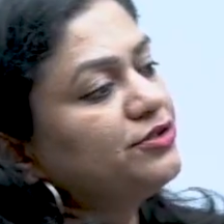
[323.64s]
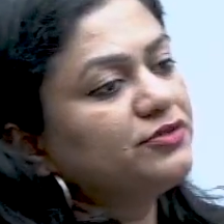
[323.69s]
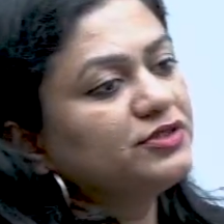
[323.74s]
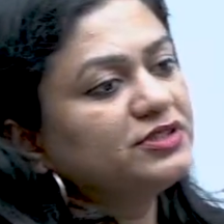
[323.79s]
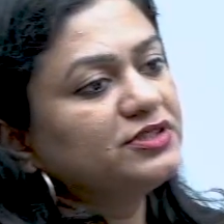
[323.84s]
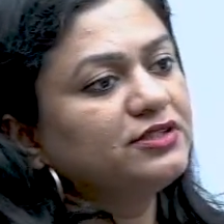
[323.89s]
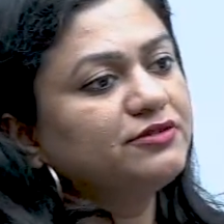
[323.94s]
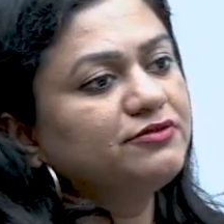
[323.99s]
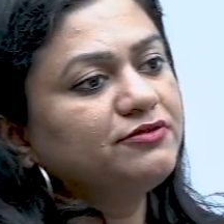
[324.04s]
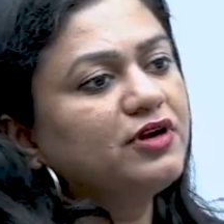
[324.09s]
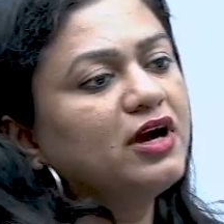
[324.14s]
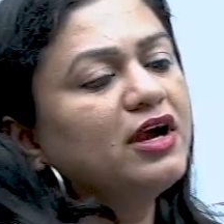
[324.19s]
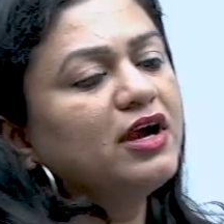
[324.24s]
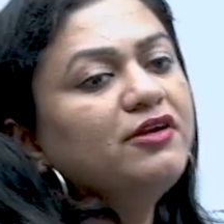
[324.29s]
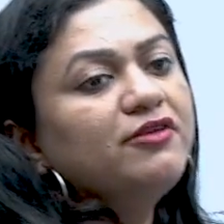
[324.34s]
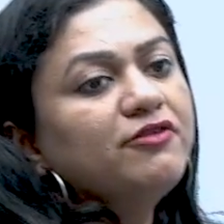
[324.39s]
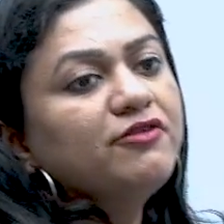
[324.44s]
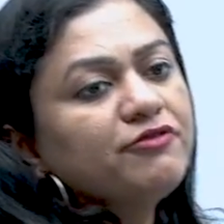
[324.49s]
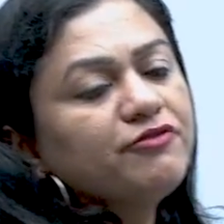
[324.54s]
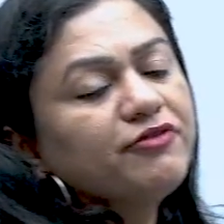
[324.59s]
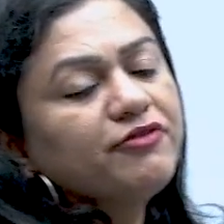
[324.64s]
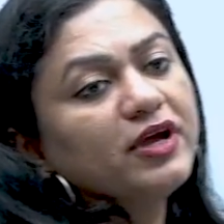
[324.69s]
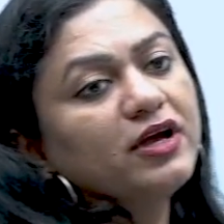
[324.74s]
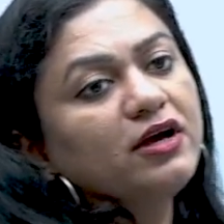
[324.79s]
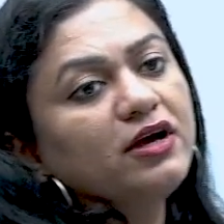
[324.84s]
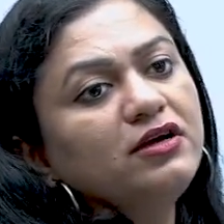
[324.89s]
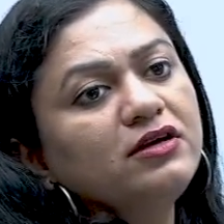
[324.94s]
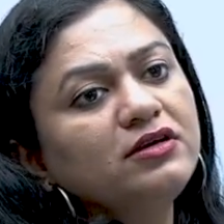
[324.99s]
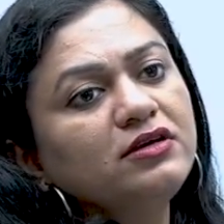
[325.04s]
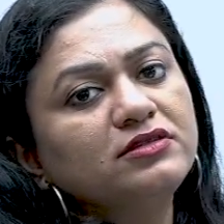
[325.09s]
was the one
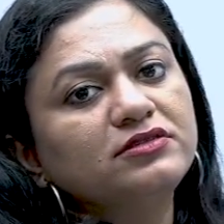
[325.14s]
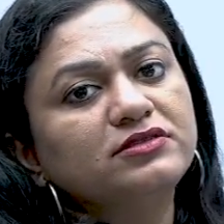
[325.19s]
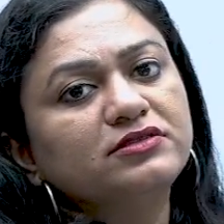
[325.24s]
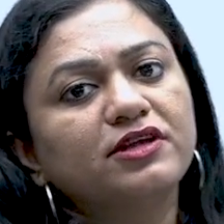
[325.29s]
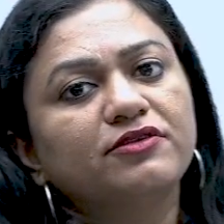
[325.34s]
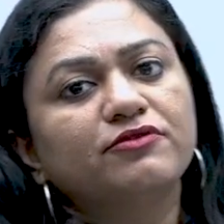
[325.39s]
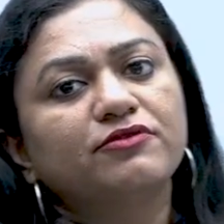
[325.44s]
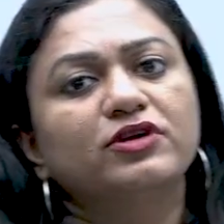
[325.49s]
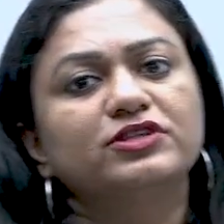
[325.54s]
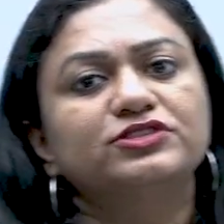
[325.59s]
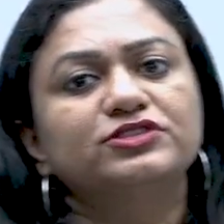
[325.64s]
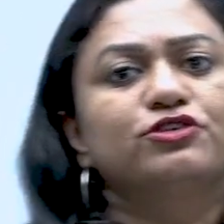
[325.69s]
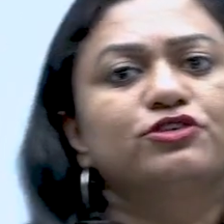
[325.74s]
where there was